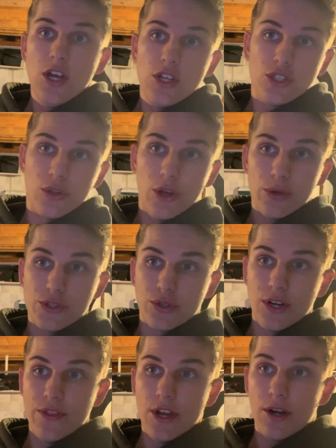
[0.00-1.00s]
so those are
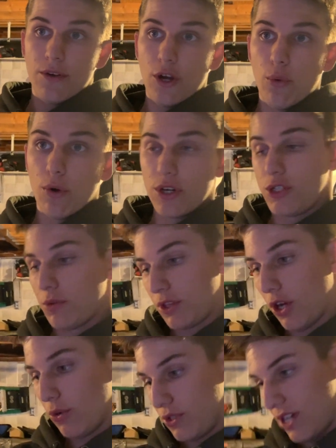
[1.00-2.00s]
in there. No worries with
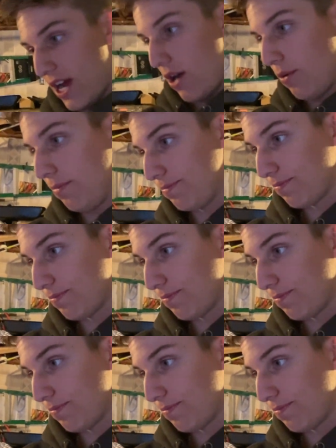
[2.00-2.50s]
those now.